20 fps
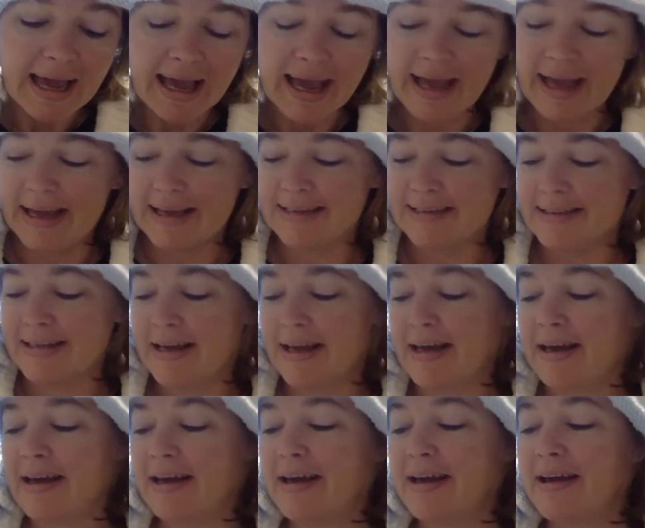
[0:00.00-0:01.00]
And
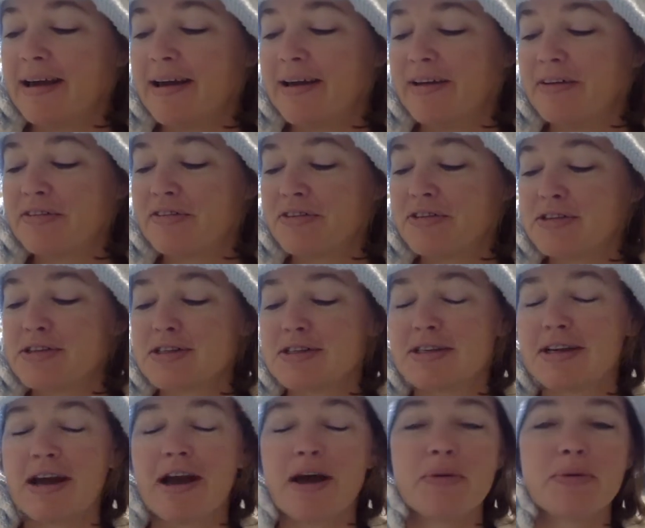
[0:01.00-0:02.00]

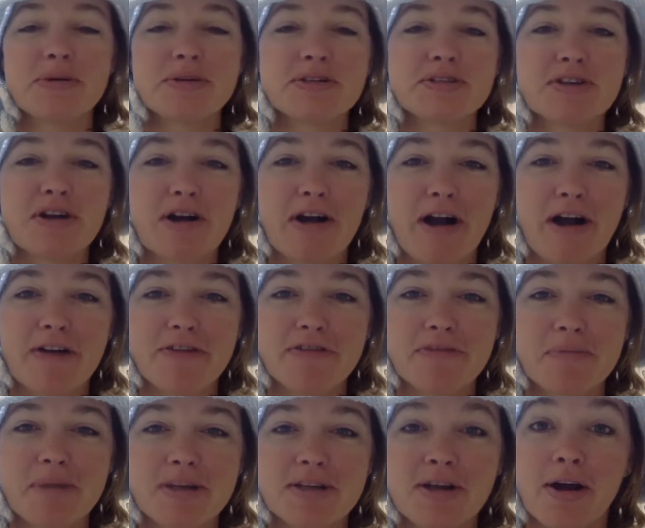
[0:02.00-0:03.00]
first, I want to start off
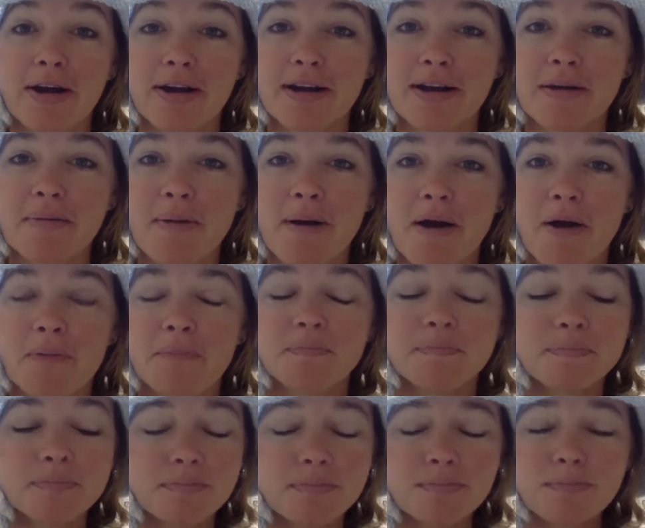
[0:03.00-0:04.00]
by talking about
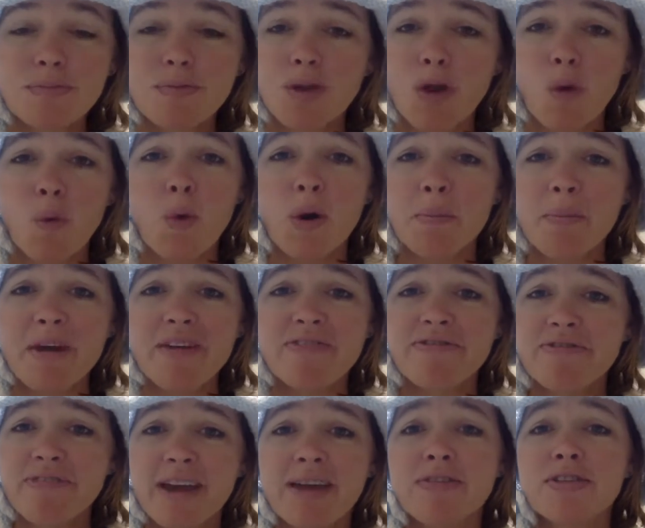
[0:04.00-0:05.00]
one of my
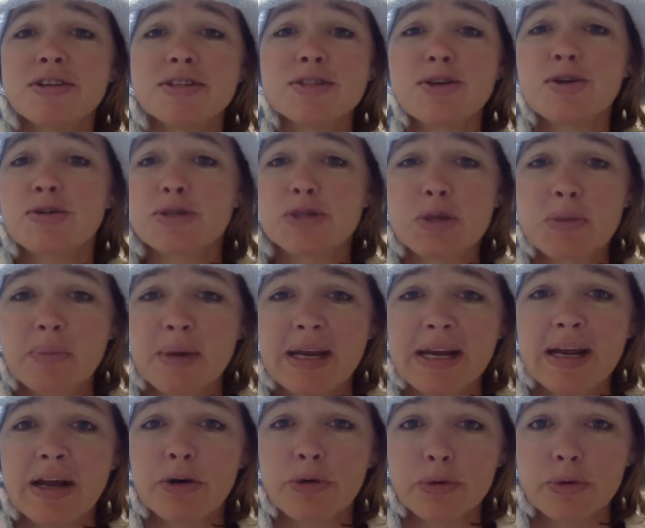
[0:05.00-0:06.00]
favorite social
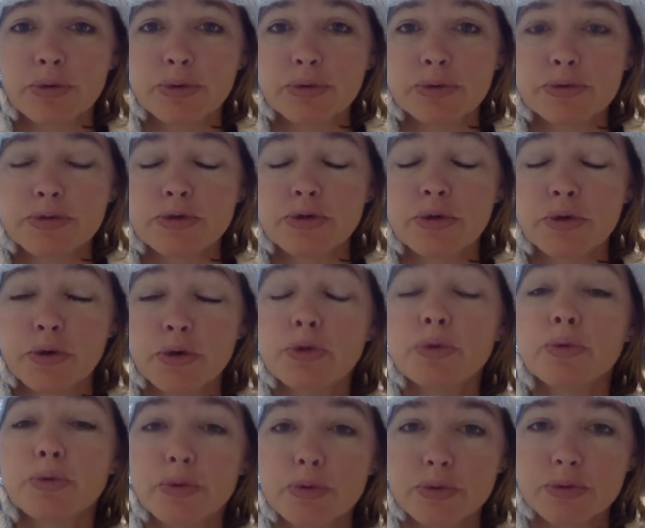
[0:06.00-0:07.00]
media
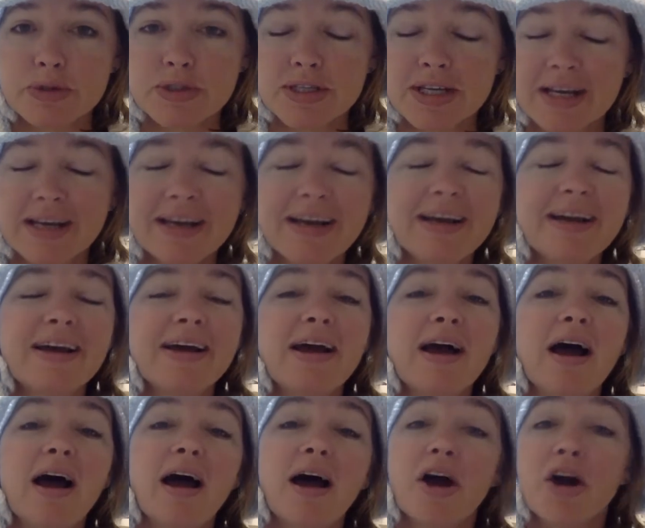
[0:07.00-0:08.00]
gurus.
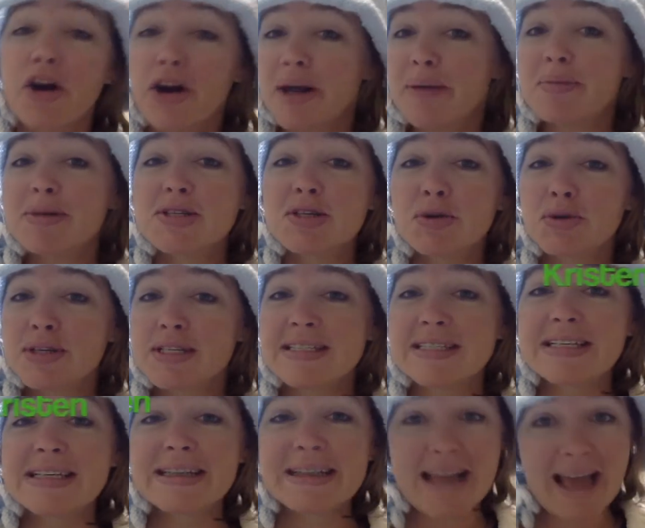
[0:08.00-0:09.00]
Her name is
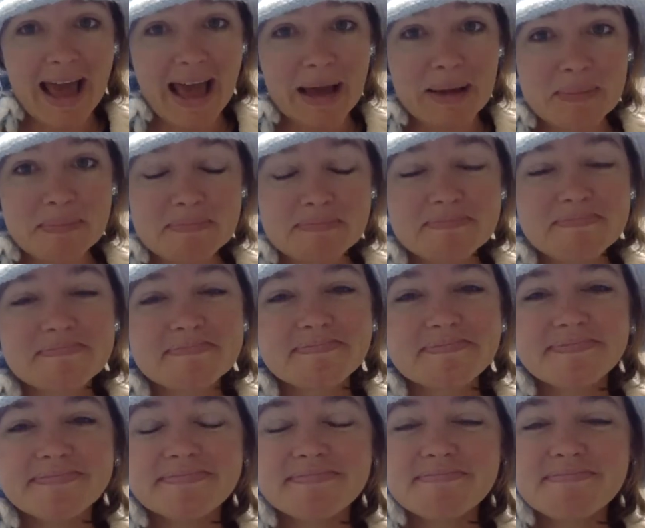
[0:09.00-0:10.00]
Kristen Lamb,
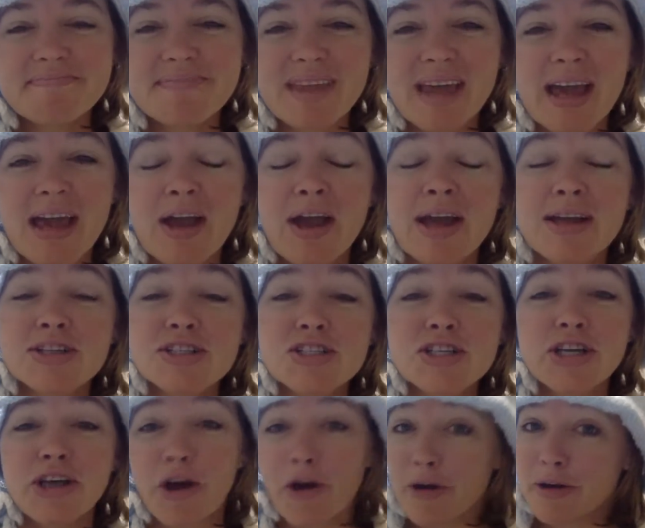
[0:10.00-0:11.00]
and
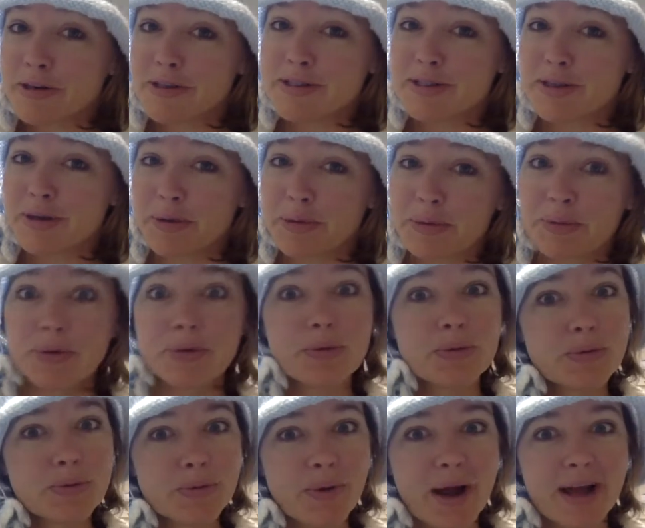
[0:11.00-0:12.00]
she also
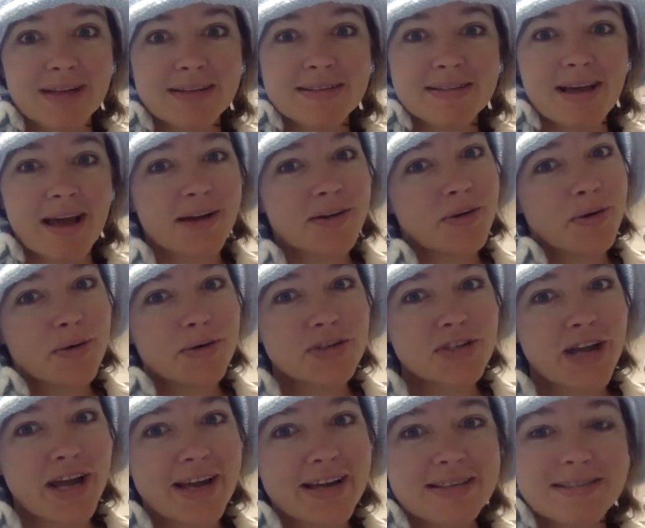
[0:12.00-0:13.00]
writes and
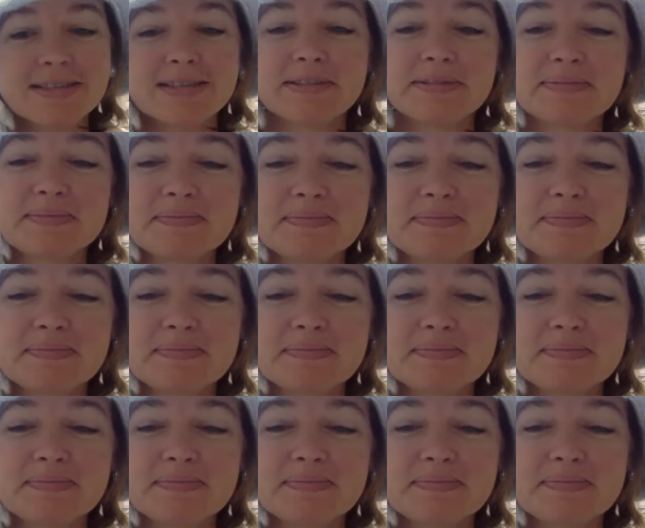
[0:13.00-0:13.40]
crochets.